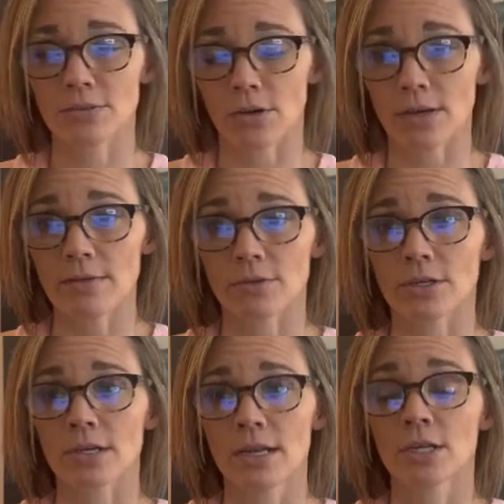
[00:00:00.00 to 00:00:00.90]
know of
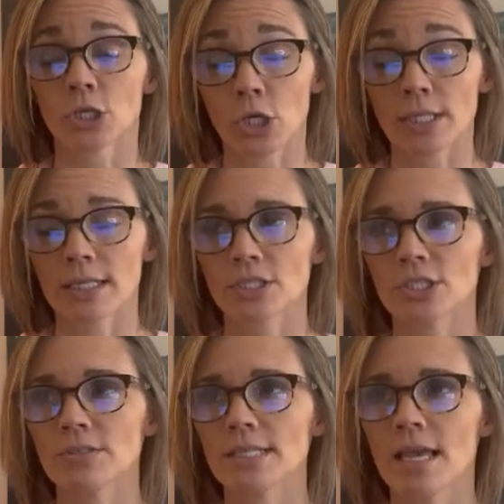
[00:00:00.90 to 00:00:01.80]
or current
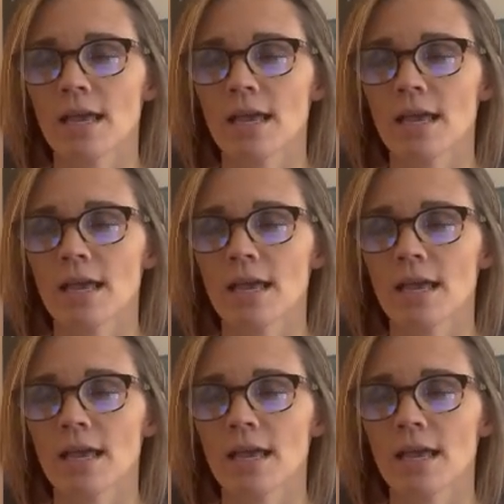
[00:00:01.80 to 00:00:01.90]
issues,